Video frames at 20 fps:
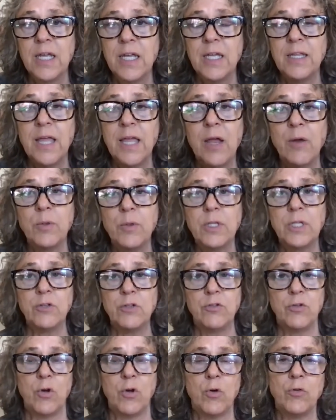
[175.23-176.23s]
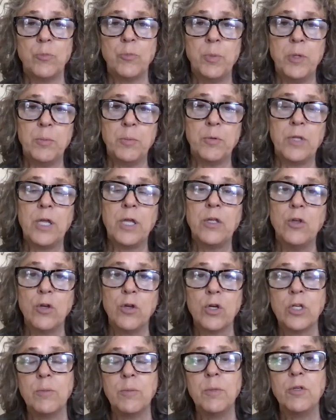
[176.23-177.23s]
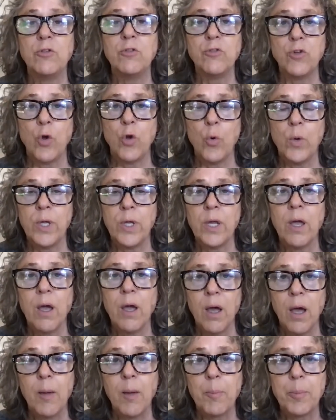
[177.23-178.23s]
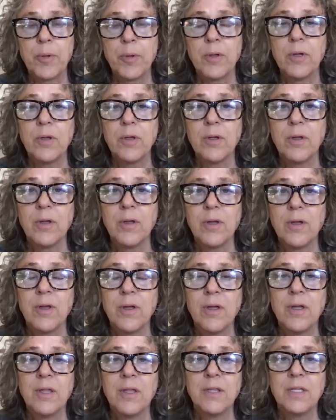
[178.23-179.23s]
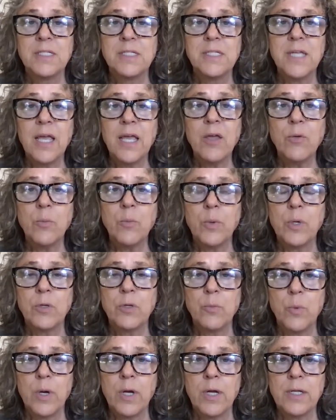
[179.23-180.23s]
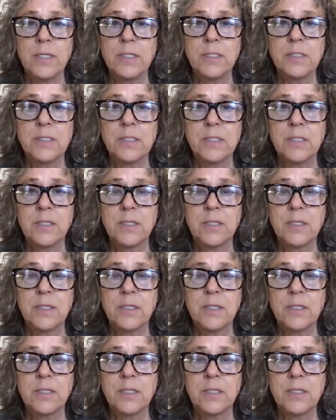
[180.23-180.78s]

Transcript: And that really shows people that you're going to be showing up. The second one was,